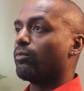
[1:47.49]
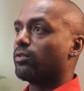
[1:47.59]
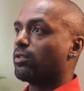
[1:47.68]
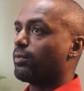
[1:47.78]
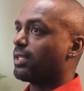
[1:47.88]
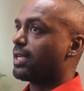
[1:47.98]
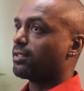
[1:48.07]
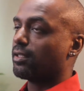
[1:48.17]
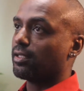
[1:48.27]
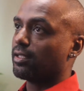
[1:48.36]
So we got
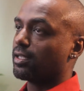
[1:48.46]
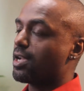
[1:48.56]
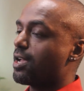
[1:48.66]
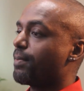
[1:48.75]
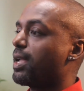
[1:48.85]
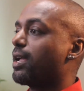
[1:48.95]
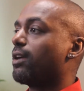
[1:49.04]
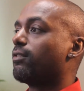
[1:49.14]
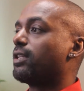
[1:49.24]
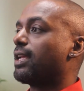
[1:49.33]
to the
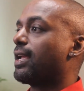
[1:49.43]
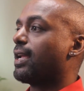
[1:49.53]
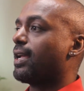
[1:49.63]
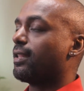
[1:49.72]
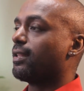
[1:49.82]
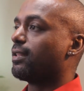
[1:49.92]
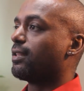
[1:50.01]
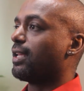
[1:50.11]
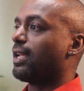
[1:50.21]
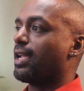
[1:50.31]
compound, and
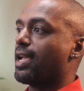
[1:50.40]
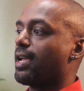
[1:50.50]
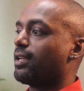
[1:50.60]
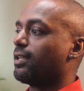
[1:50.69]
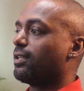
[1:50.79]
they had